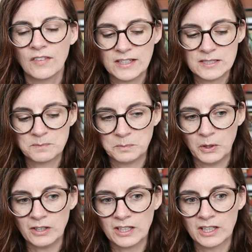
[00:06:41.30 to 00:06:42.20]
this
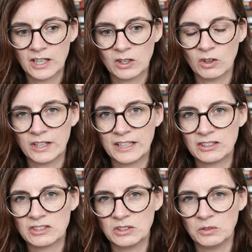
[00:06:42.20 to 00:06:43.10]
book,
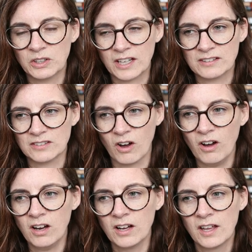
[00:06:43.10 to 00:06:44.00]
according to what I
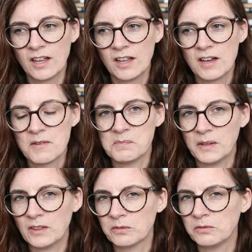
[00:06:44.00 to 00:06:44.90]
saw,
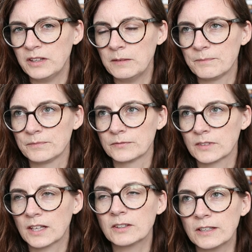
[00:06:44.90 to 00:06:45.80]
but
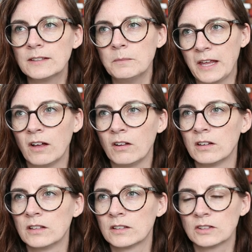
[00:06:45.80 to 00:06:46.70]
because there is a
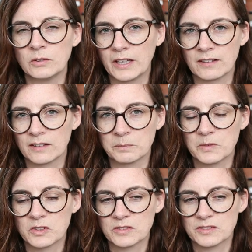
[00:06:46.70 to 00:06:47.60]
male doing
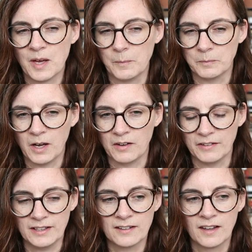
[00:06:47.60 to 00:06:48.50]
some of
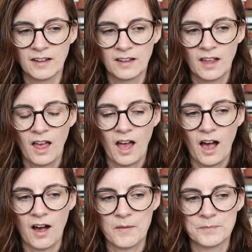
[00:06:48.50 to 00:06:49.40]
it,
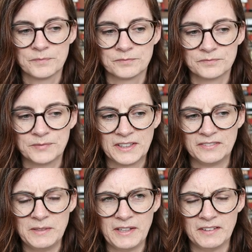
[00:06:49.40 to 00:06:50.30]
but the
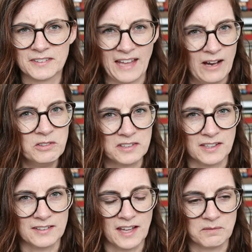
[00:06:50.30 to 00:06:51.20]
female sounds
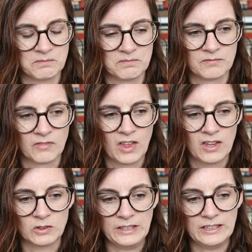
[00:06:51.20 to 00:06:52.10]
the same,
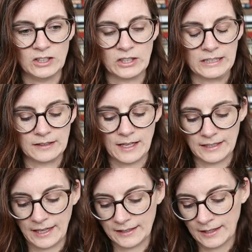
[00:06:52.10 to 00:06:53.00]
so I need to look into that
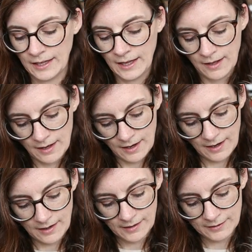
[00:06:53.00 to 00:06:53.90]
again.
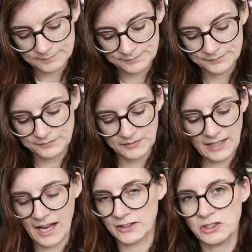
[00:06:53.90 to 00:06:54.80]

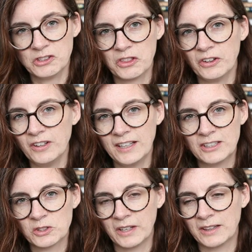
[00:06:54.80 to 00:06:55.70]
Yeah, just thoroughly
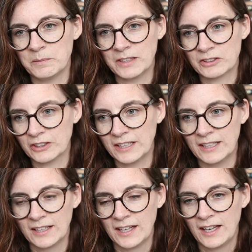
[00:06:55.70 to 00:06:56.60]
enjoying the mystery.